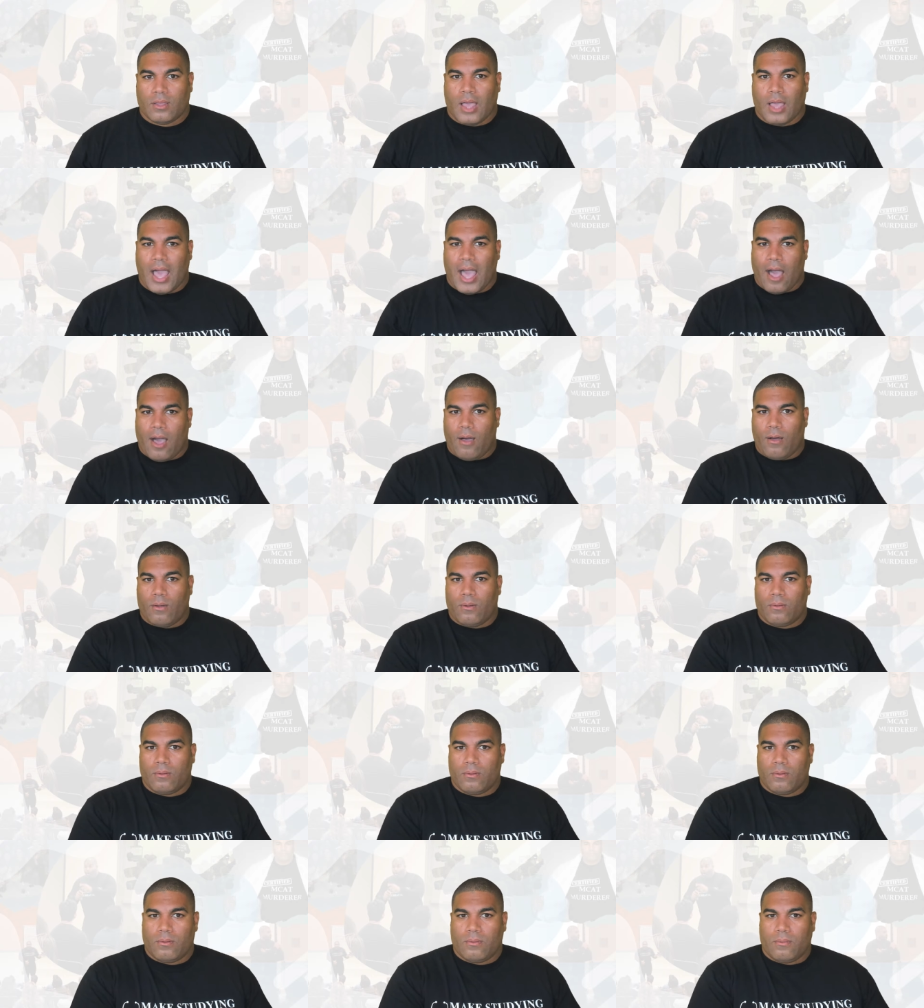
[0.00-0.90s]
How
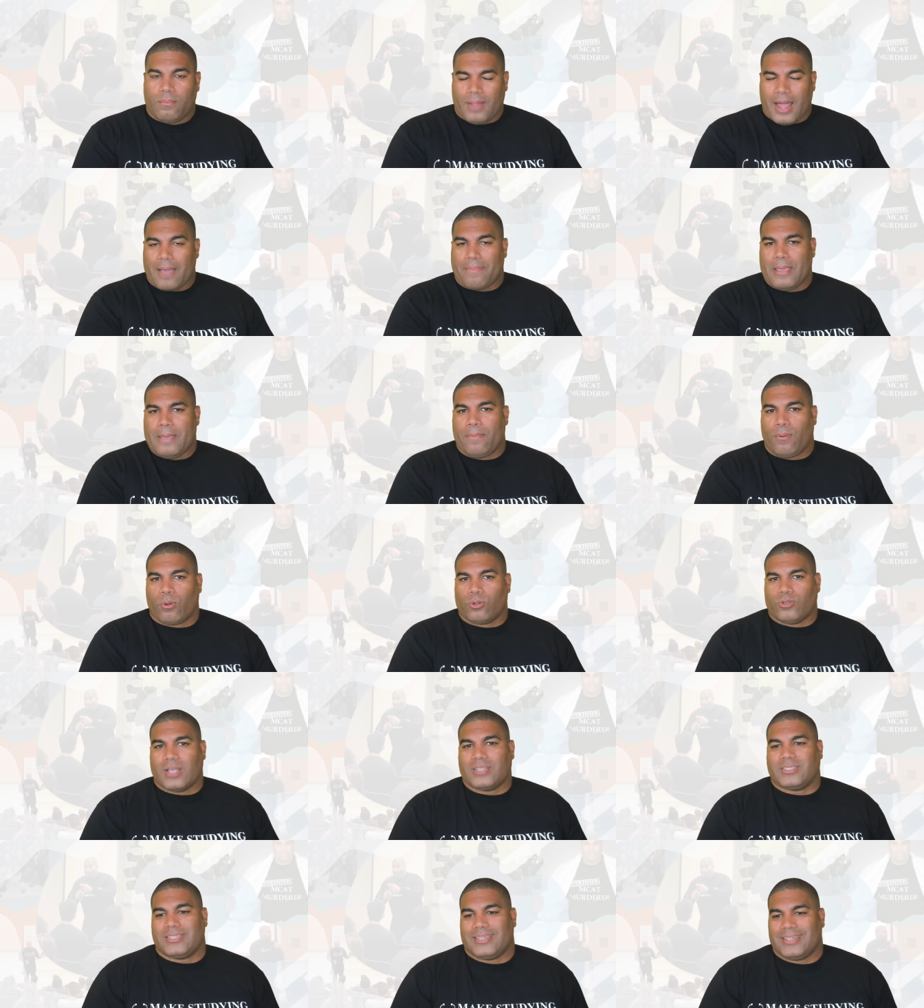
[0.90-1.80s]
black people were
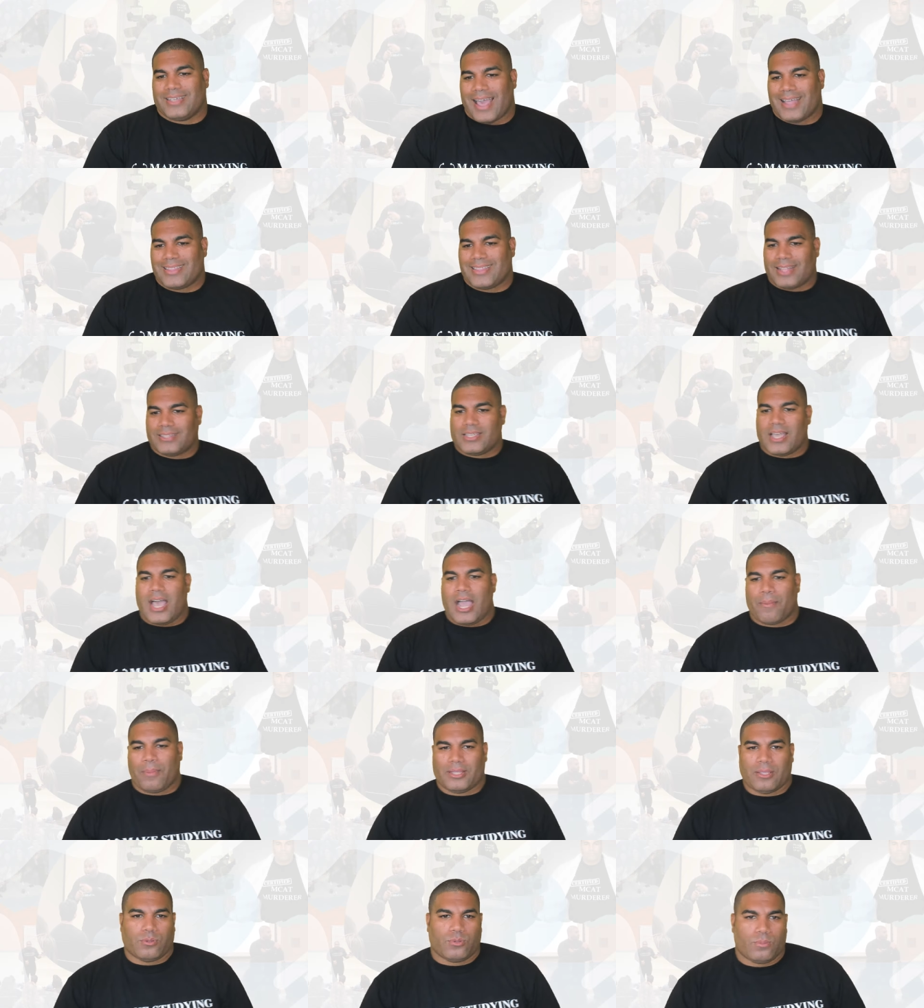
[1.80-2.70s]
dressing at that
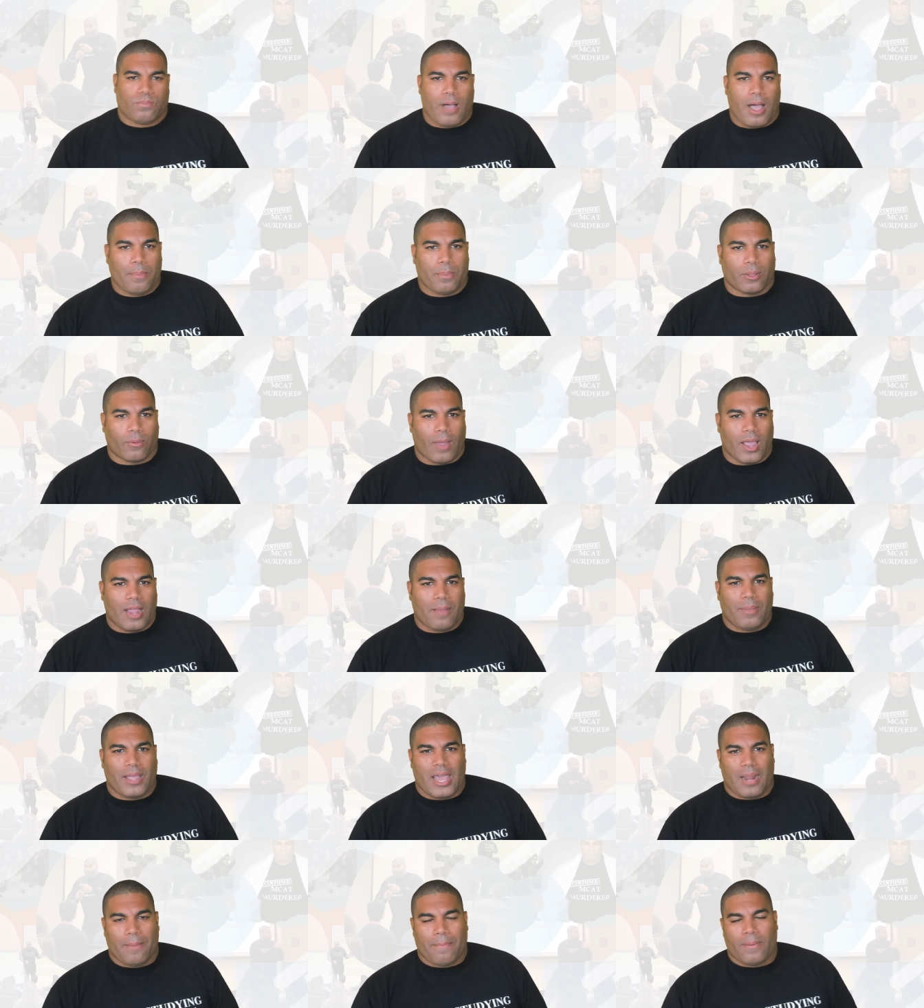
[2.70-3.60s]
time, right? That was popular, right?
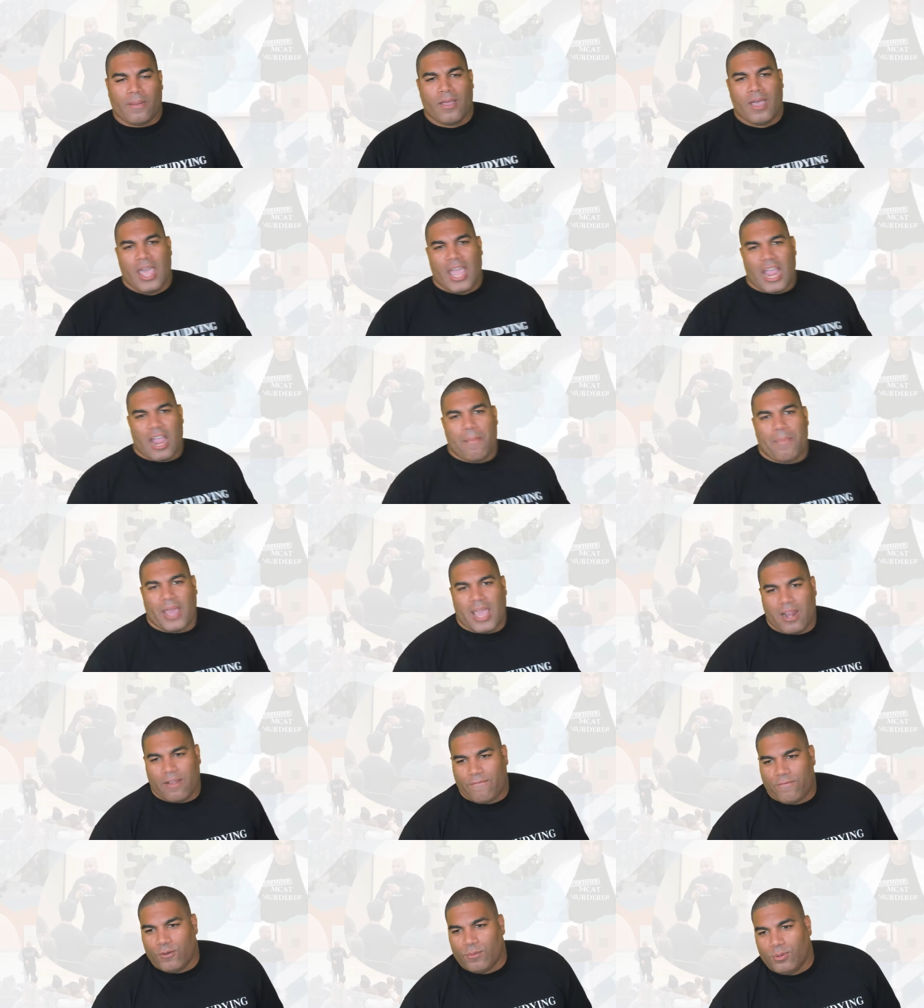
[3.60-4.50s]
Everybody had a everybody had
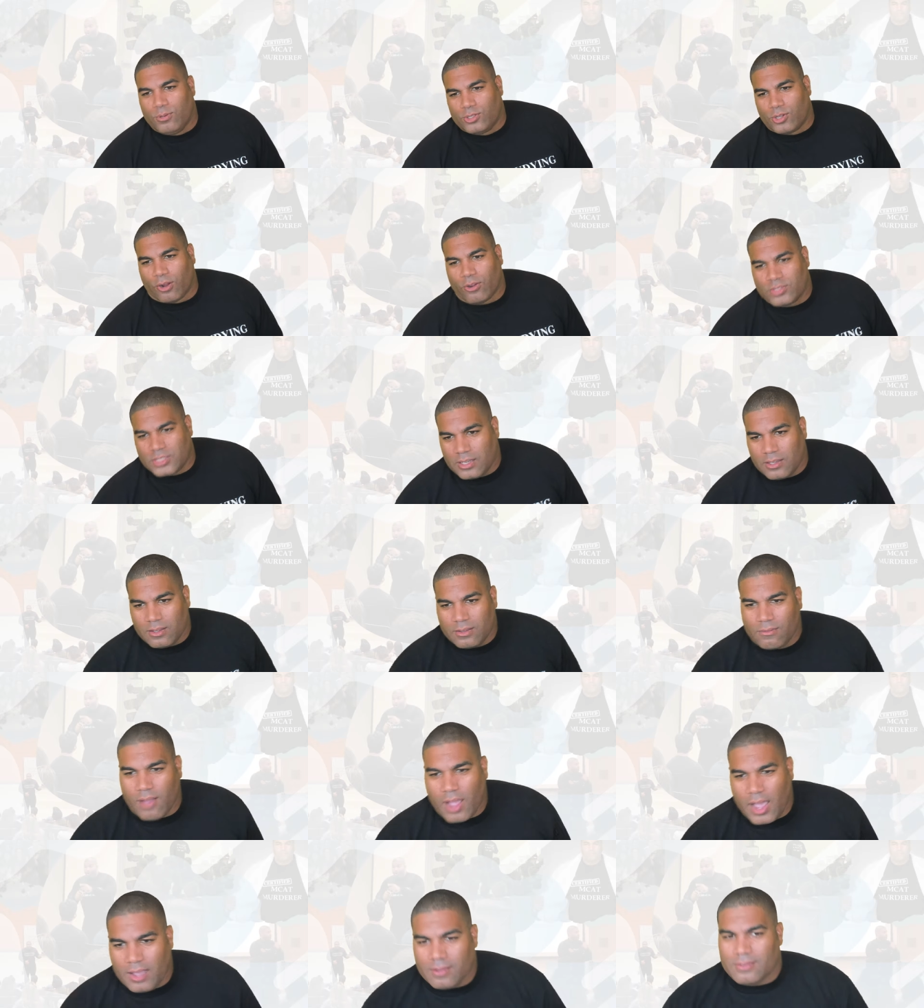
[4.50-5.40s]
a FUBU jersey,
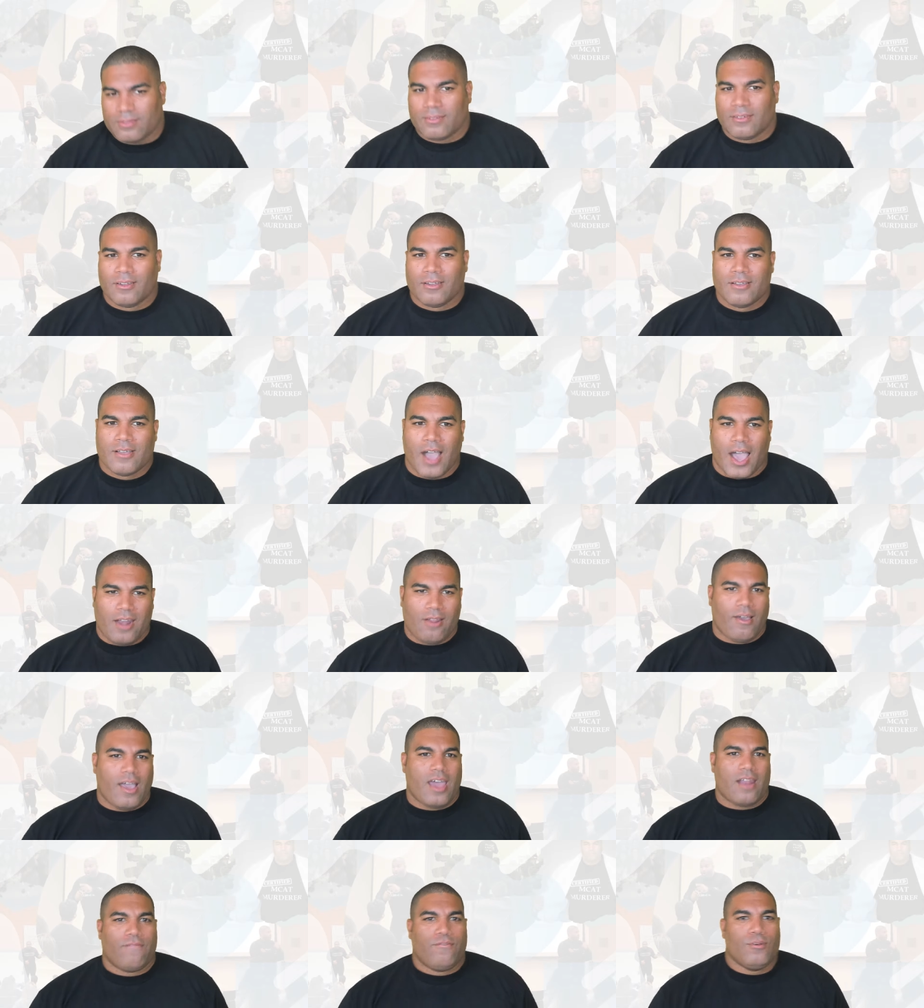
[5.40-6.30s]
right? I know
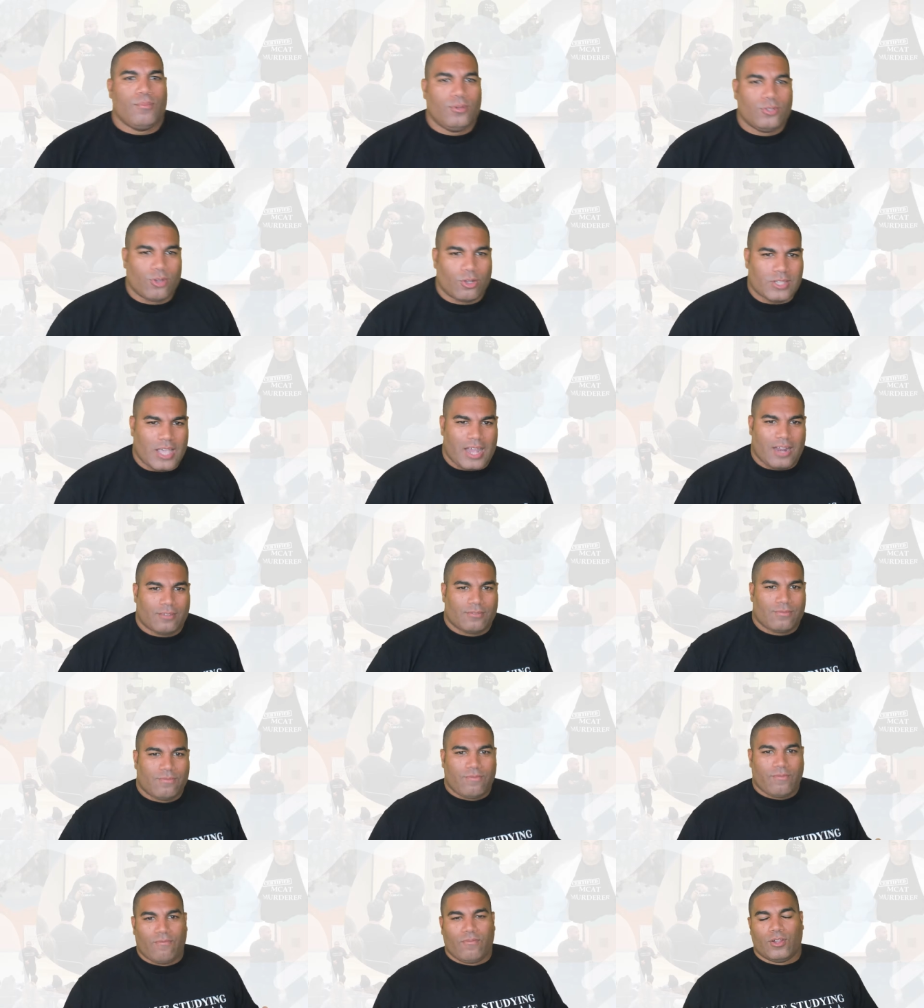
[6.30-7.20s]
I had a FUBU jersey, I had a
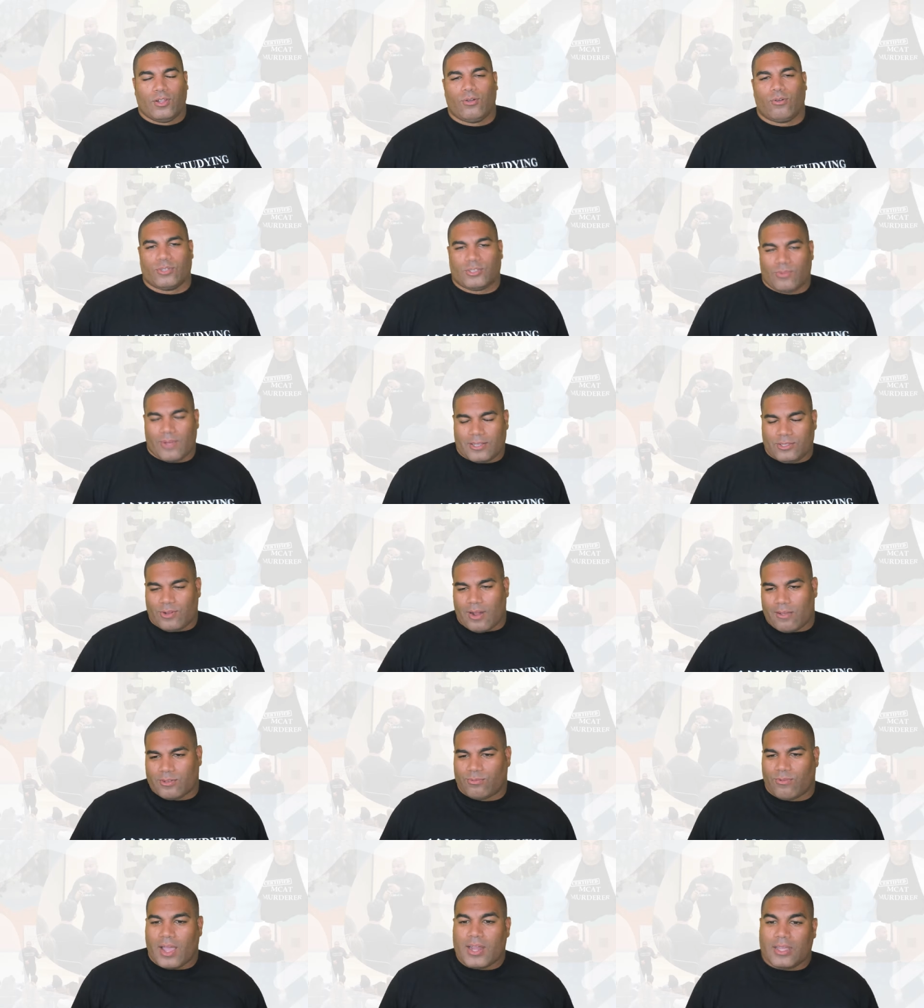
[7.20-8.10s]
velour sweatsuit, I
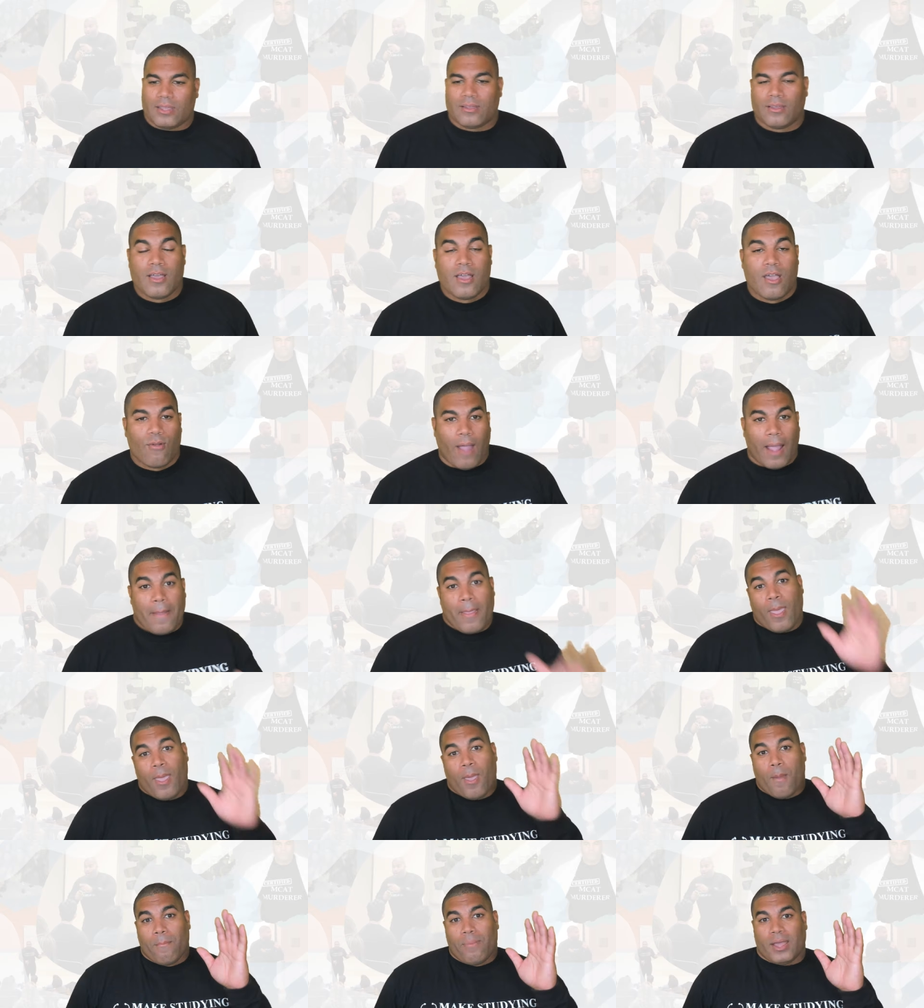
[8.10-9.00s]
was ready, right?
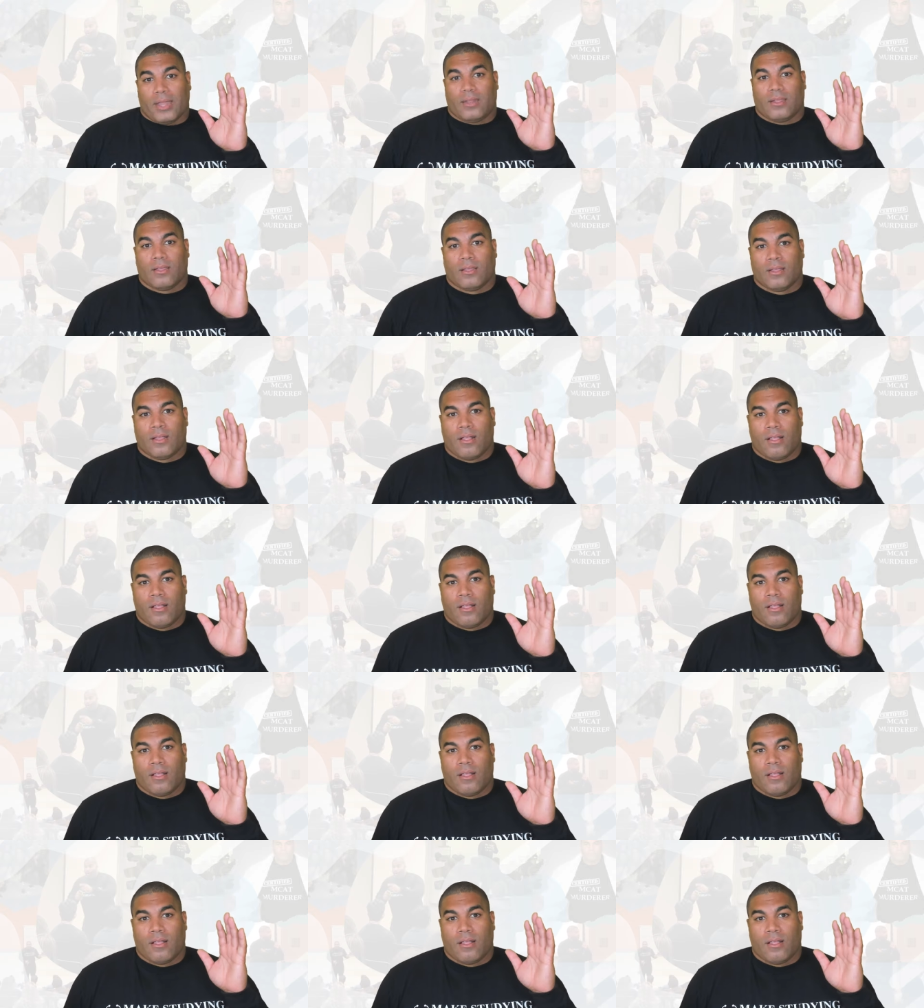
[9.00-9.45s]
But